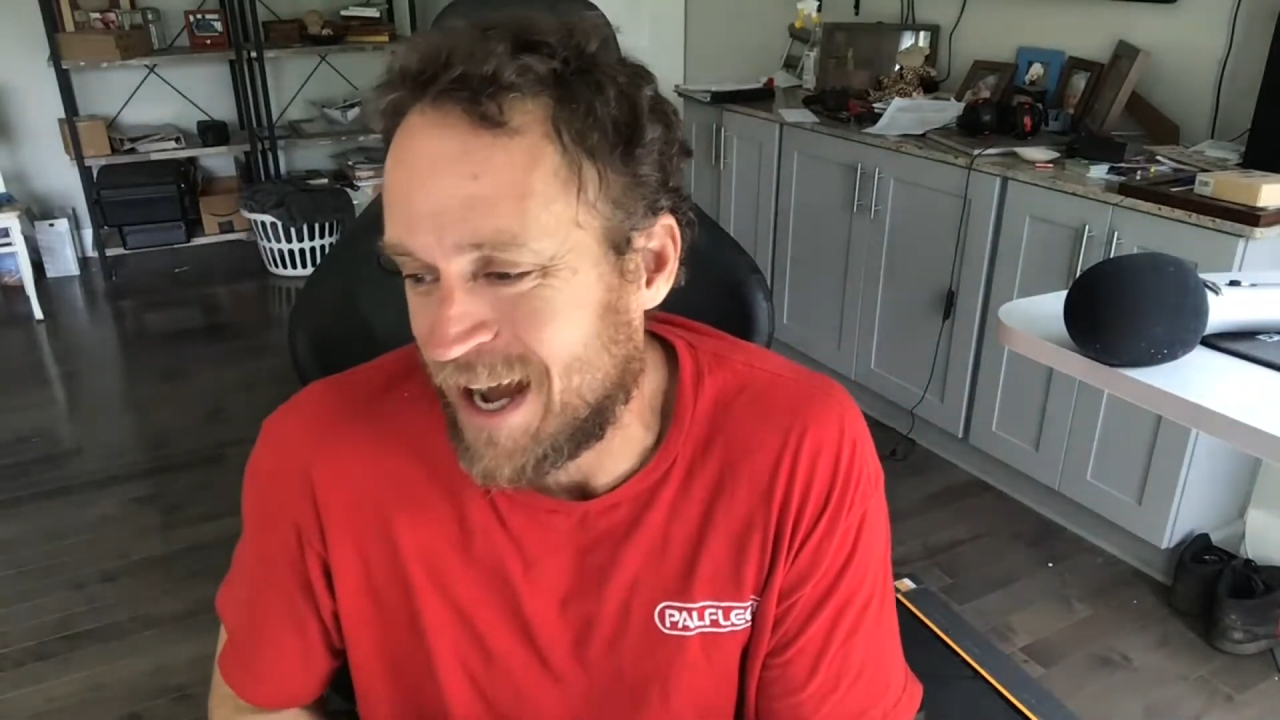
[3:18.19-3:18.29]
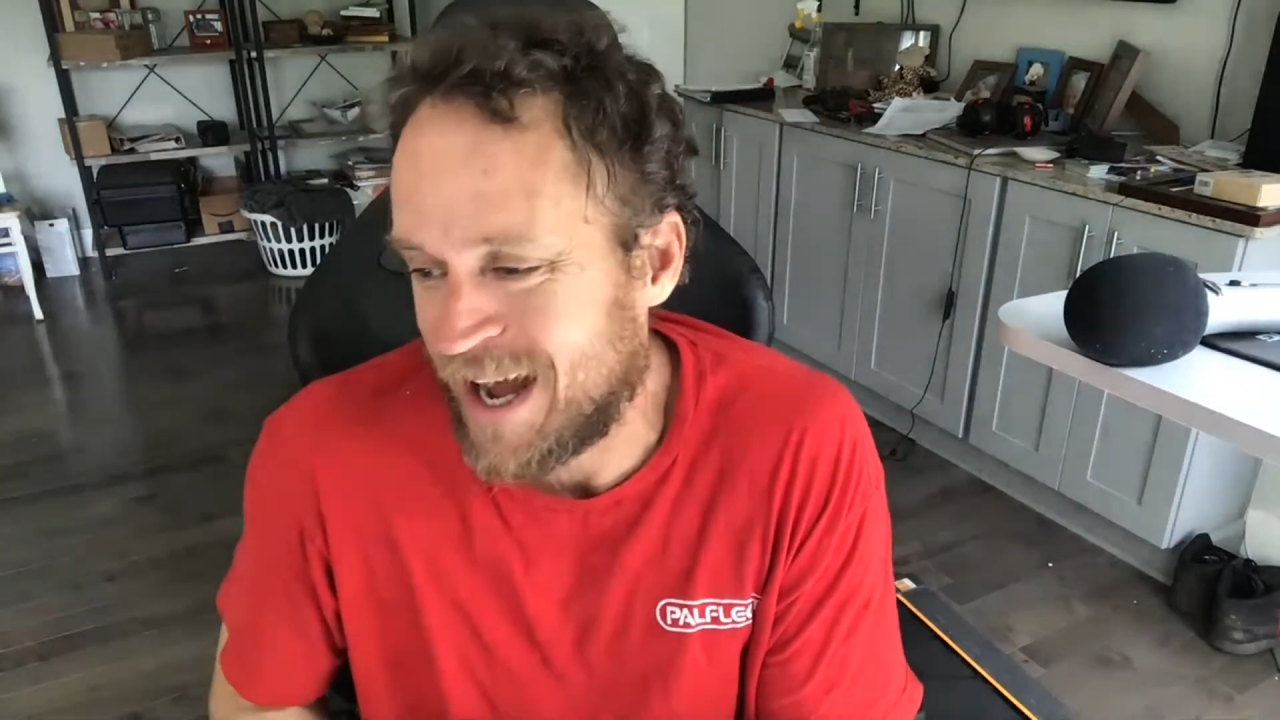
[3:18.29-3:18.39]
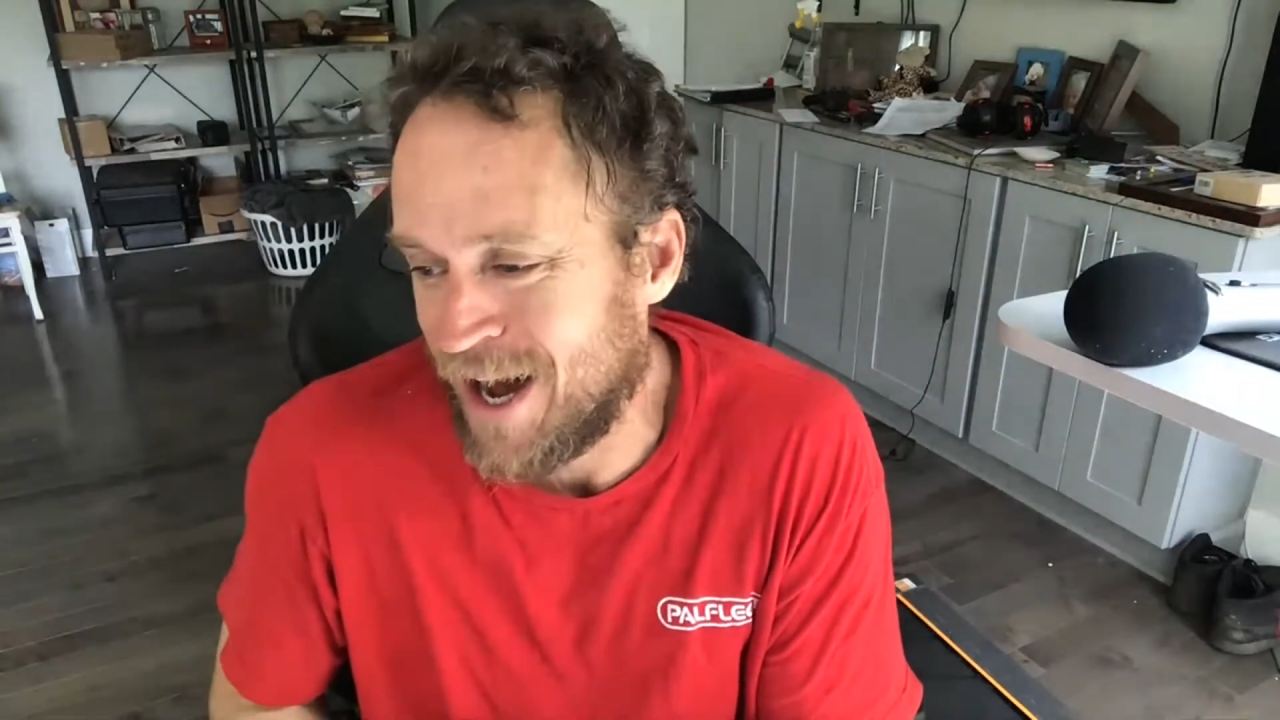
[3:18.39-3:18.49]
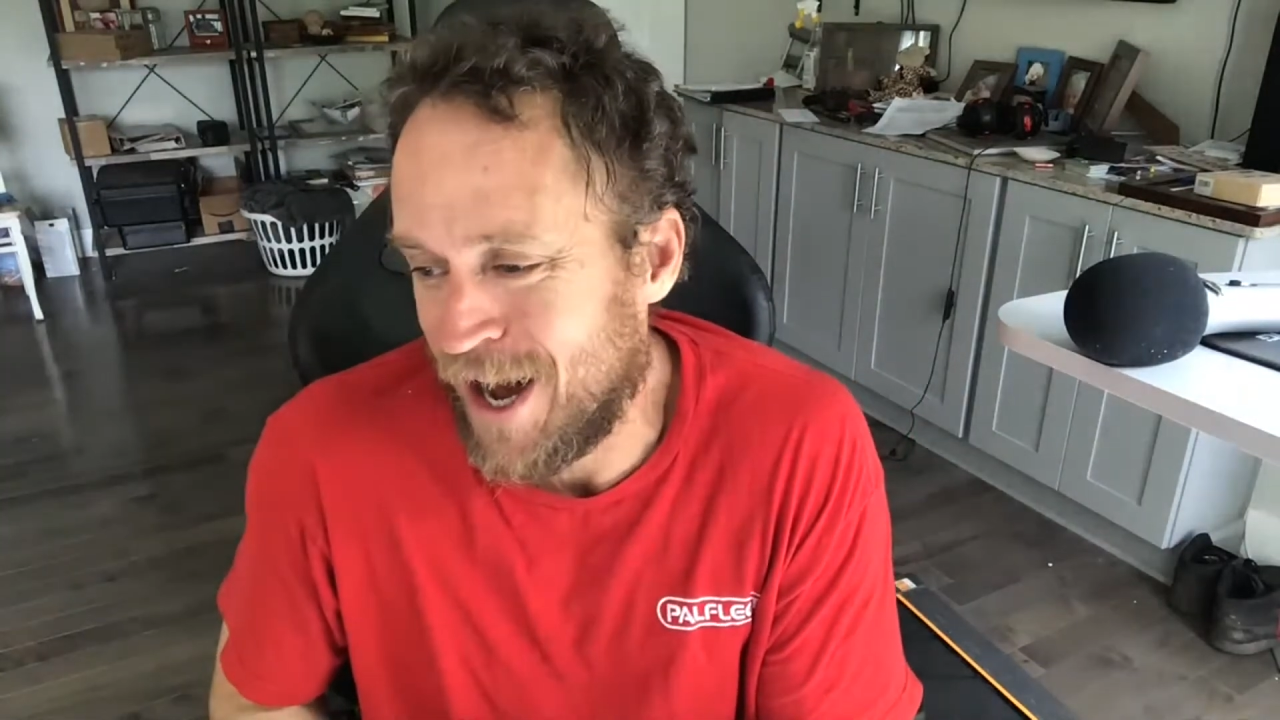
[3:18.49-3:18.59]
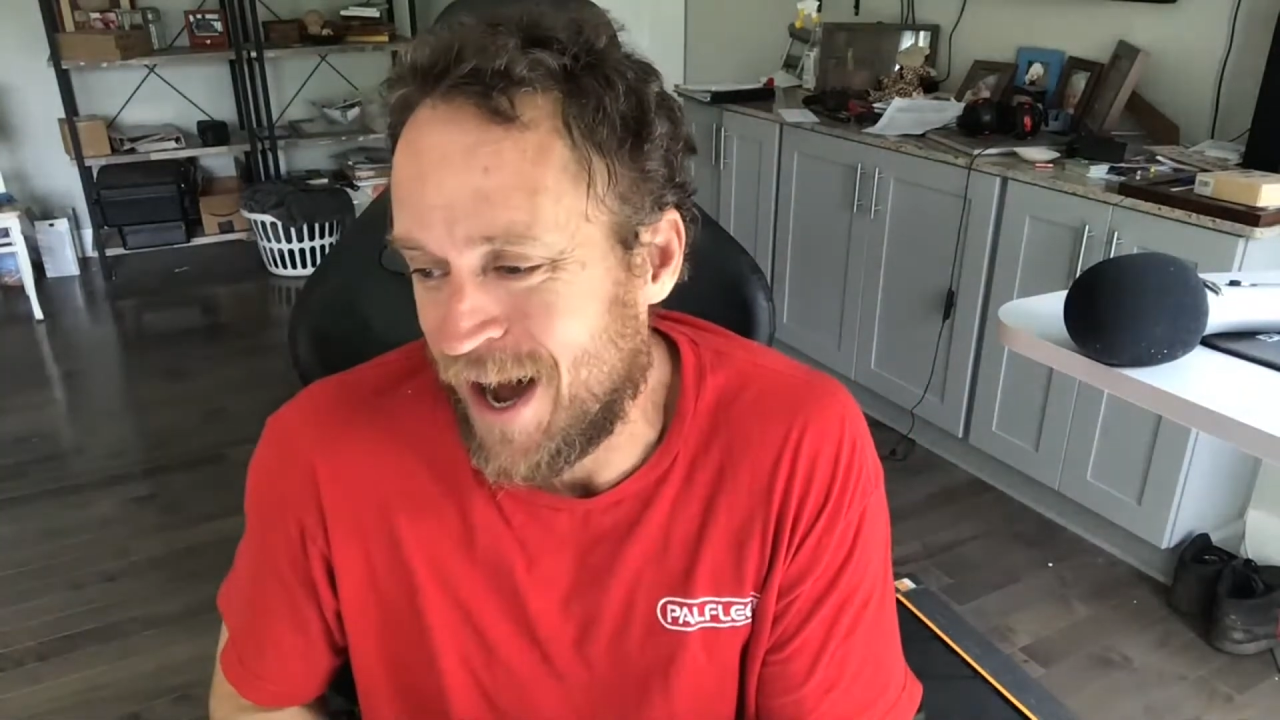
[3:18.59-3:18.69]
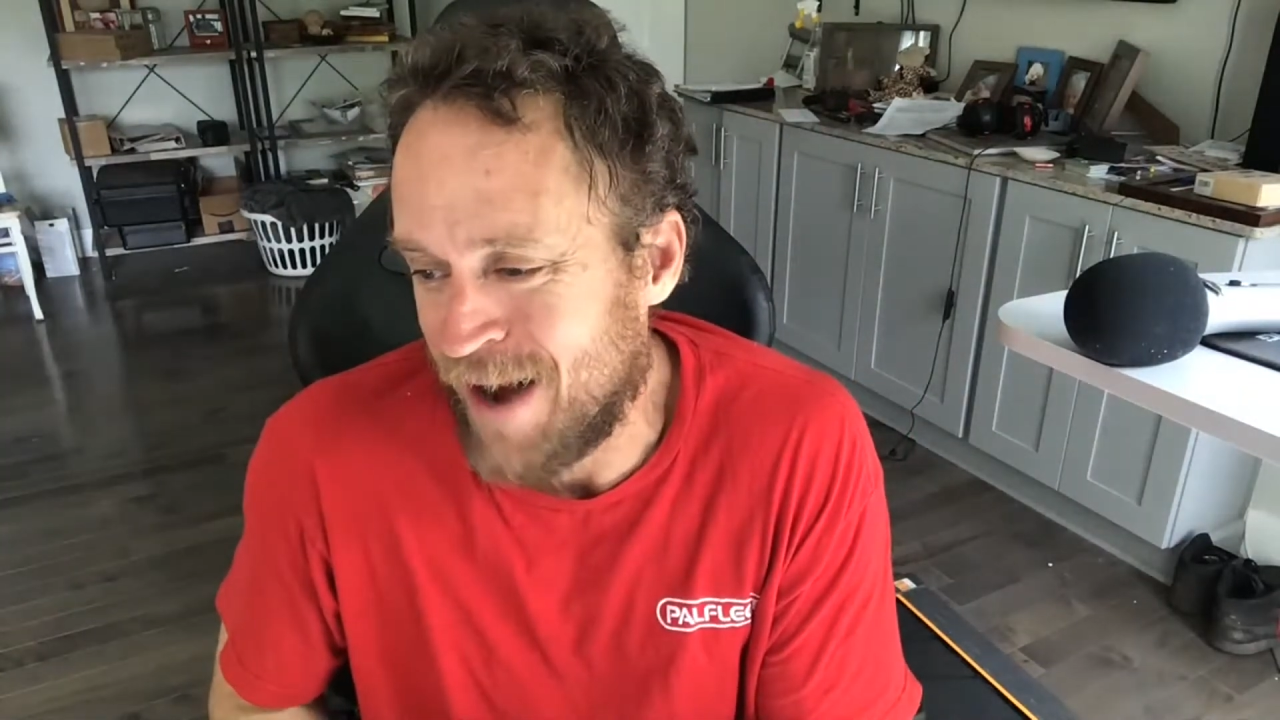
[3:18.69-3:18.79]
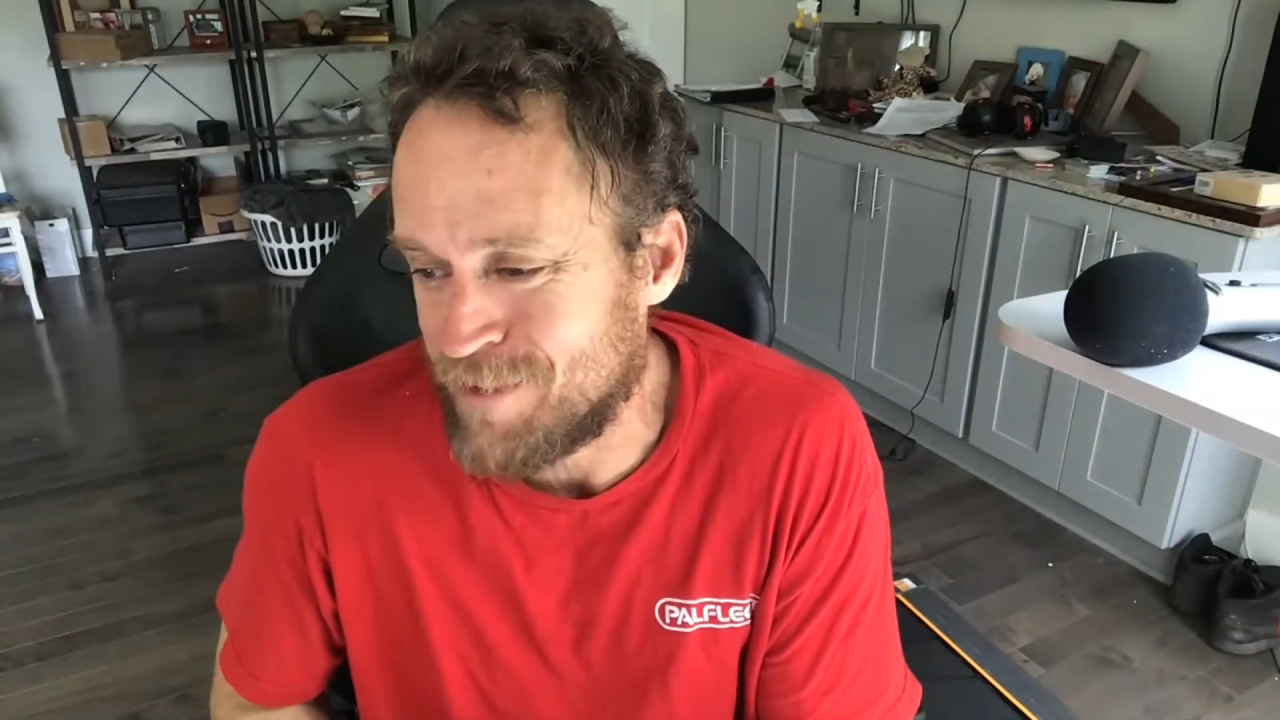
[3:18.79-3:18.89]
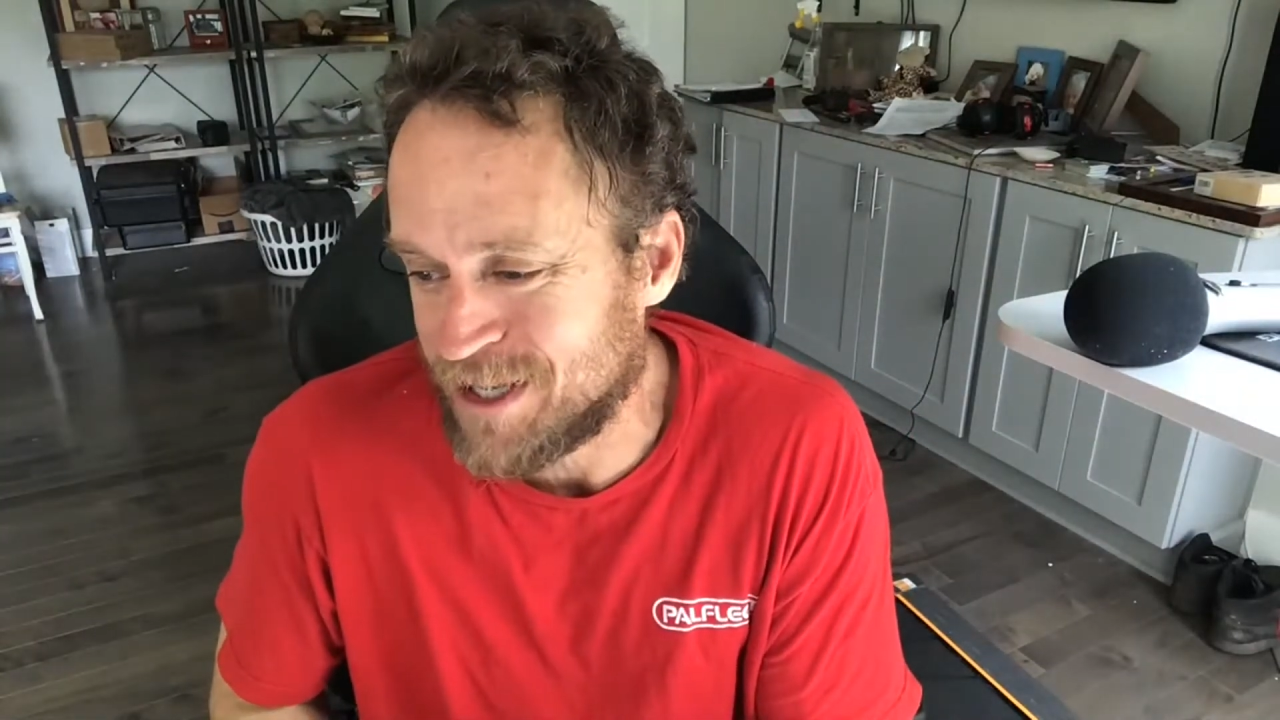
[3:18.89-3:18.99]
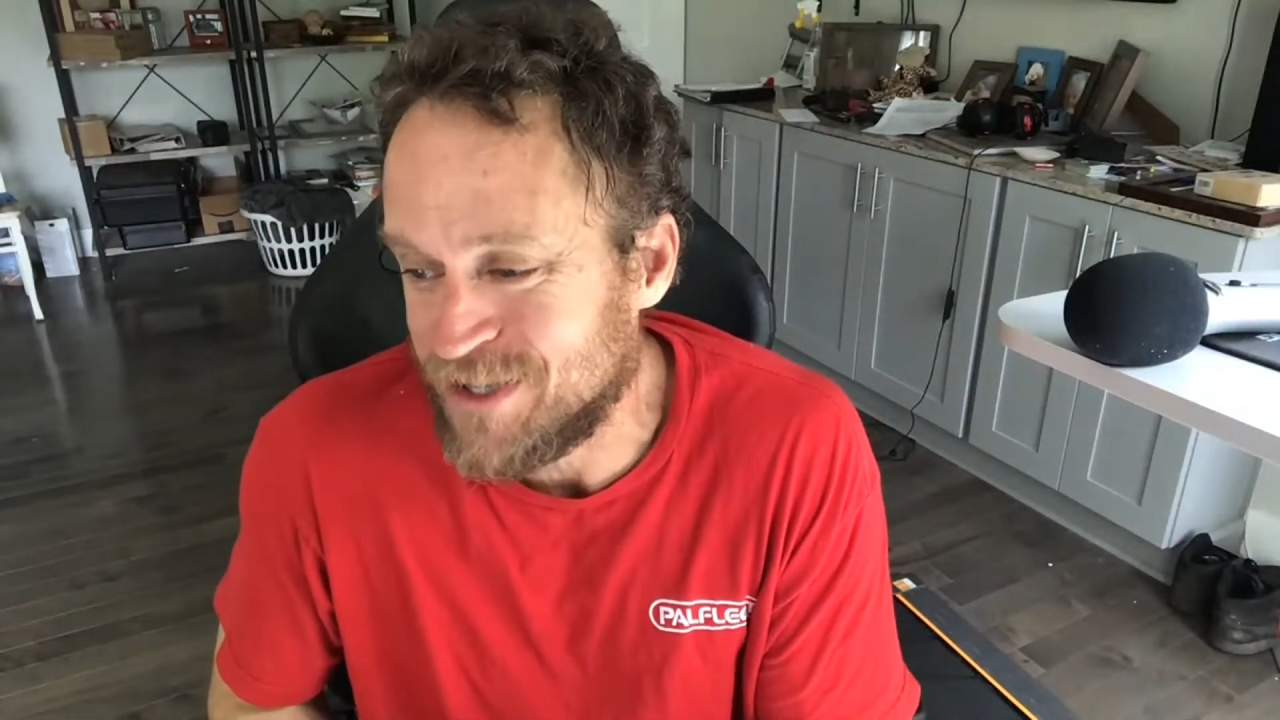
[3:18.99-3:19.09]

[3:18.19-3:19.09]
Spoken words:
I'm going